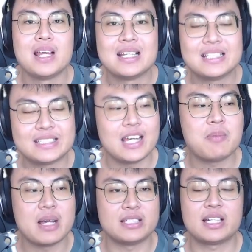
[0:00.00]
same
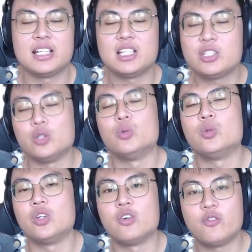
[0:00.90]
exactly to
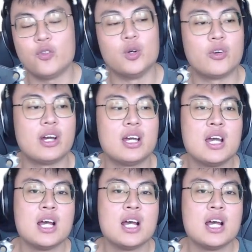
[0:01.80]
your phone, alright.